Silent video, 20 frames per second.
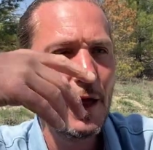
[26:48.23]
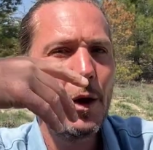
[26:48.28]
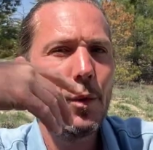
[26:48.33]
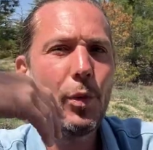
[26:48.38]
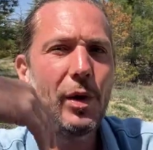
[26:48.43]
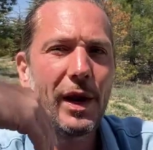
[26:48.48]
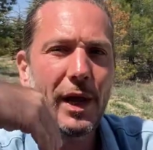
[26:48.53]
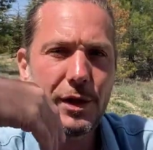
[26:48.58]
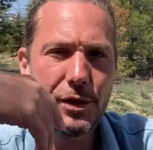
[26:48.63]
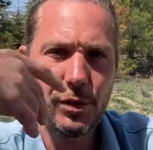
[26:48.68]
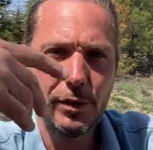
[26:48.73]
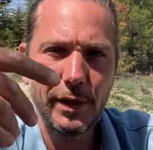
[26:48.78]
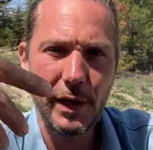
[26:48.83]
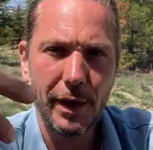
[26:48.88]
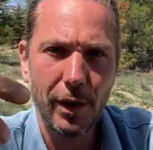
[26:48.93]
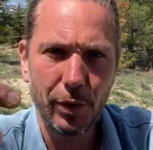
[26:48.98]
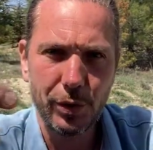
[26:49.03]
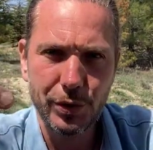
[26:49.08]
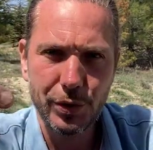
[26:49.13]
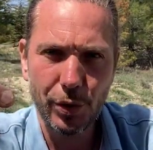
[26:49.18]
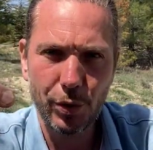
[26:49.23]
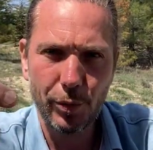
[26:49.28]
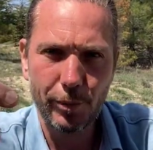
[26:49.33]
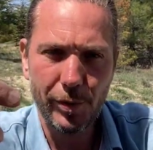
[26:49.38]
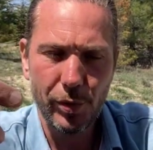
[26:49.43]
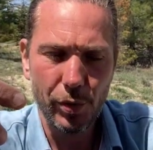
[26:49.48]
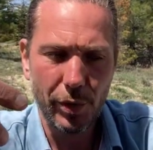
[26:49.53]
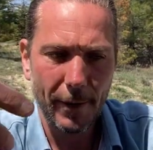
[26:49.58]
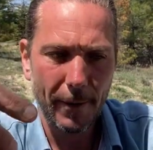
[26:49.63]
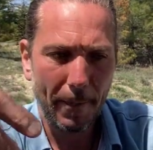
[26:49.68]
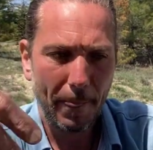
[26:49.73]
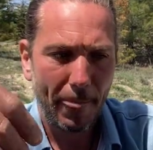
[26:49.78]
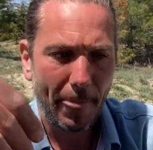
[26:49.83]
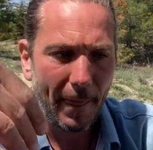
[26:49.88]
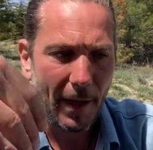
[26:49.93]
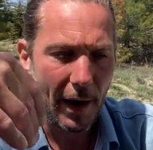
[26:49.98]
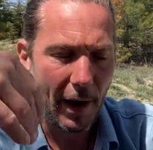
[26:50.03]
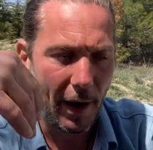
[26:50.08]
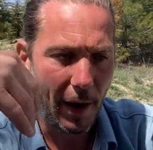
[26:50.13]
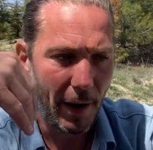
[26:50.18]
When I do the audio book,
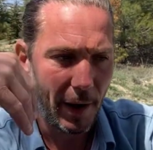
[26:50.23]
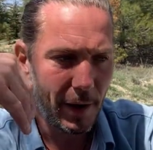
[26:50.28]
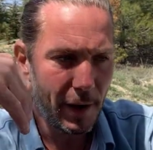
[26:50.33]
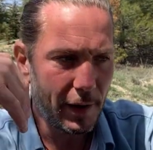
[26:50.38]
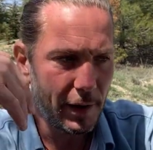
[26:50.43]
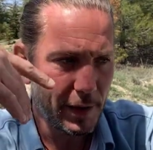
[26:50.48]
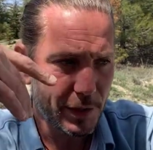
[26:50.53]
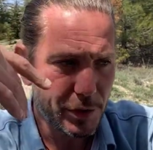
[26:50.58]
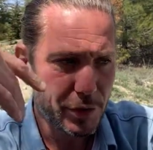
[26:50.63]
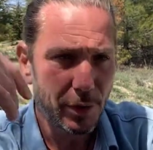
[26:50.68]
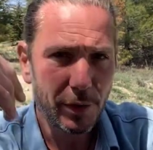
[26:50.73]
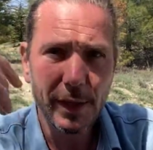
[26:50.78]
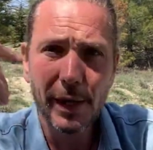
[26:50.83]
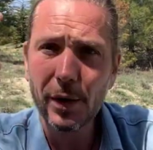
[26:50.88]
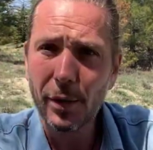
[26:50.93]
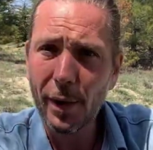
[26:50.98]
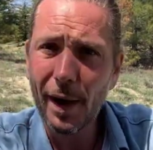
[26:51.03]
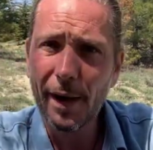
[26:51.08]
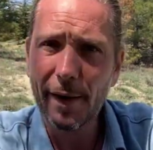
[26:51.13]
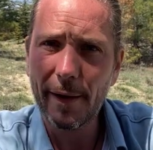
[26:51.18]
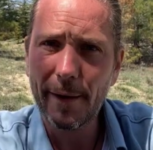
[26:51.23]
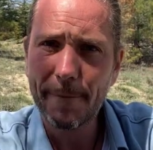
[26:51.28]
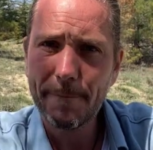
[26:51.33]
I literally cry.